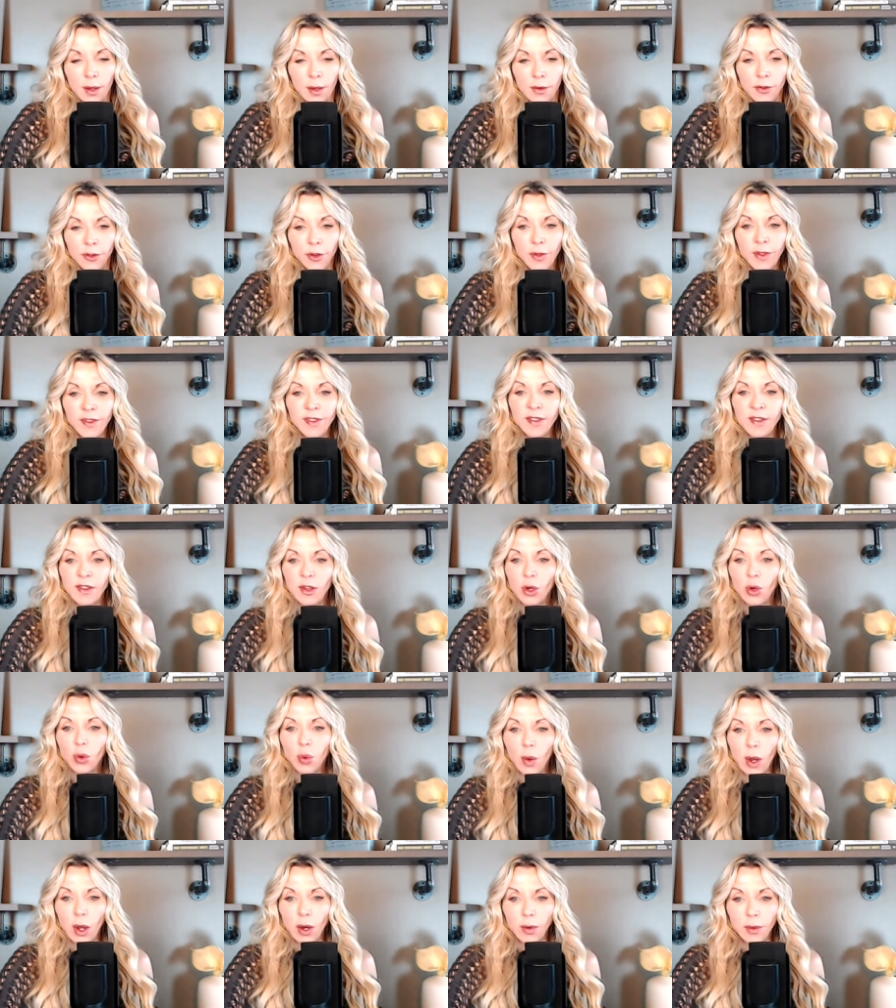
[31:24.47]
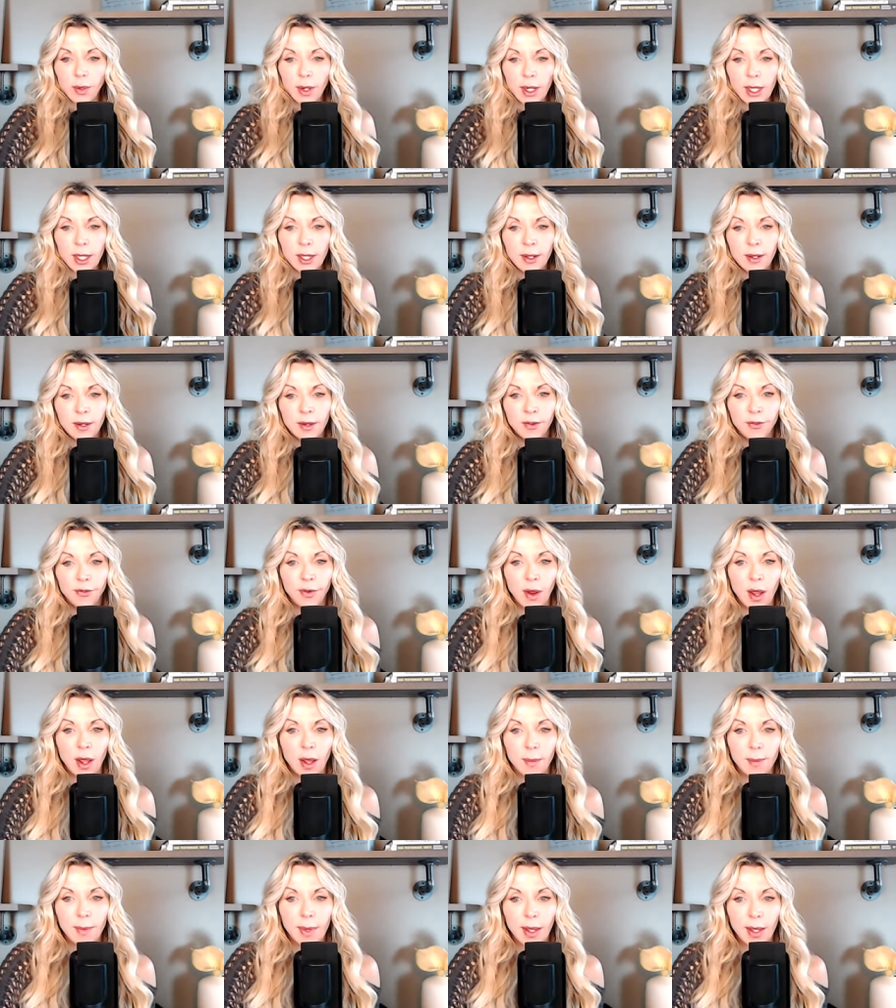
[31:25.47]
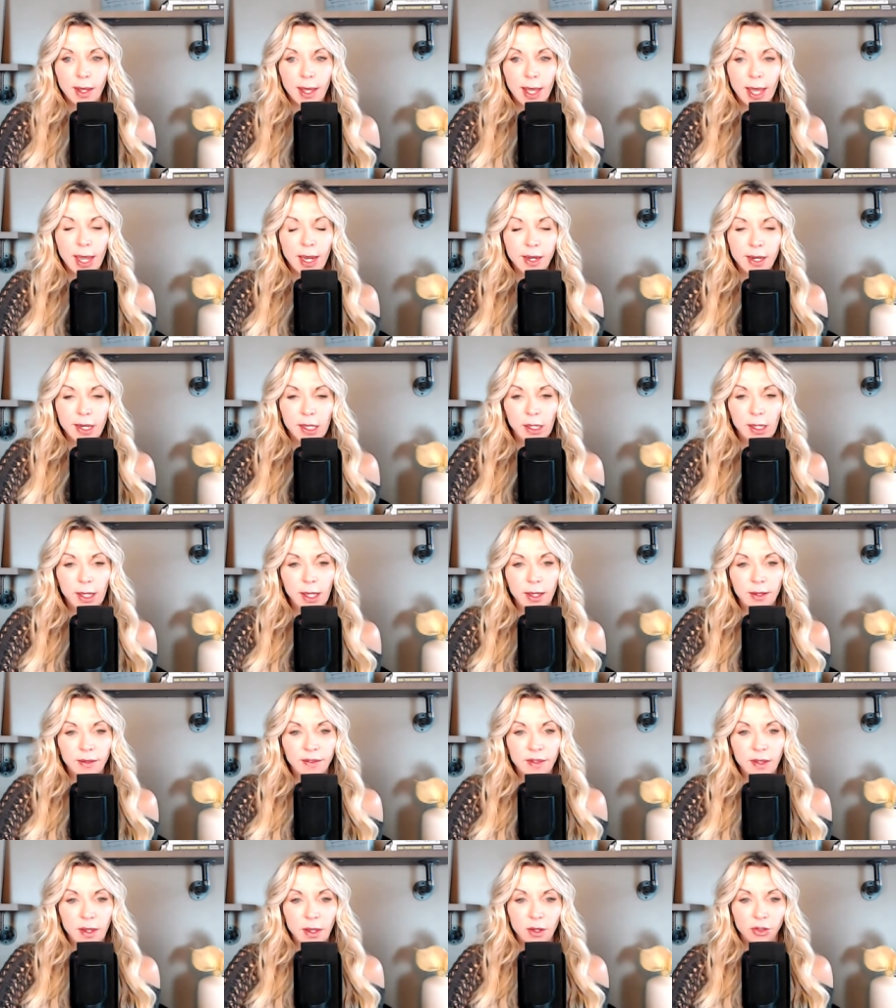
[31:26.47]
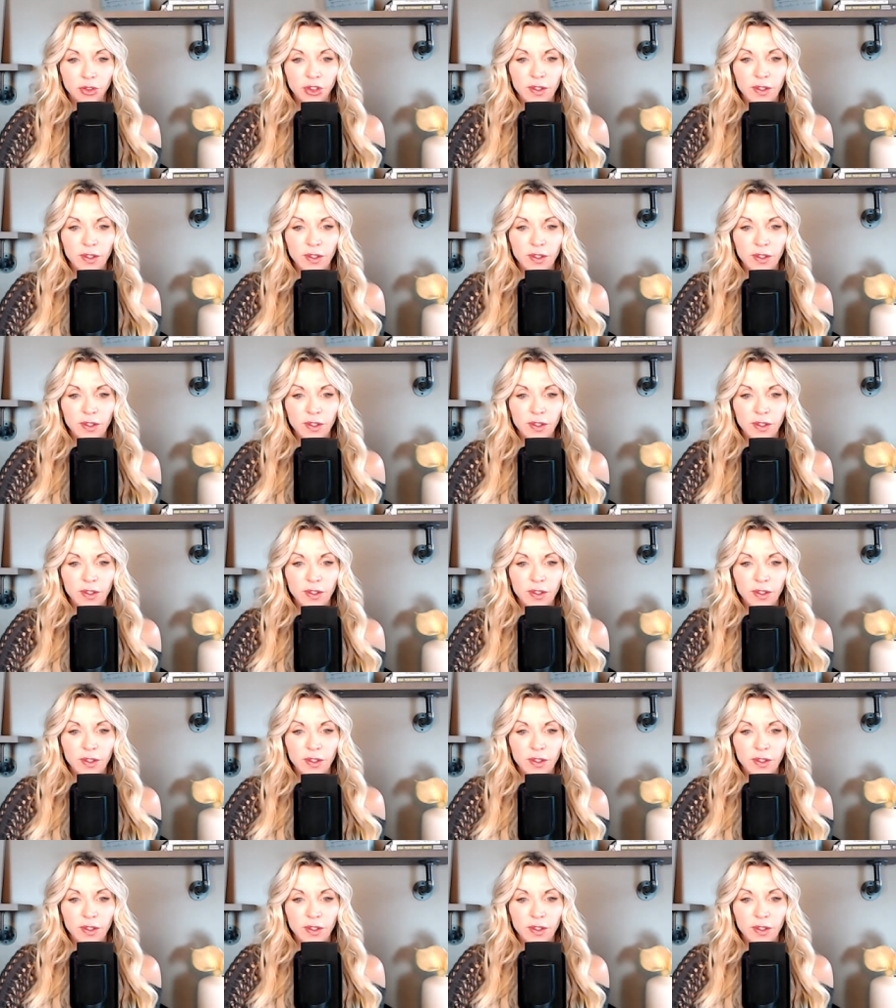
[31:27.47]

So this is a quote from Kate Clancy.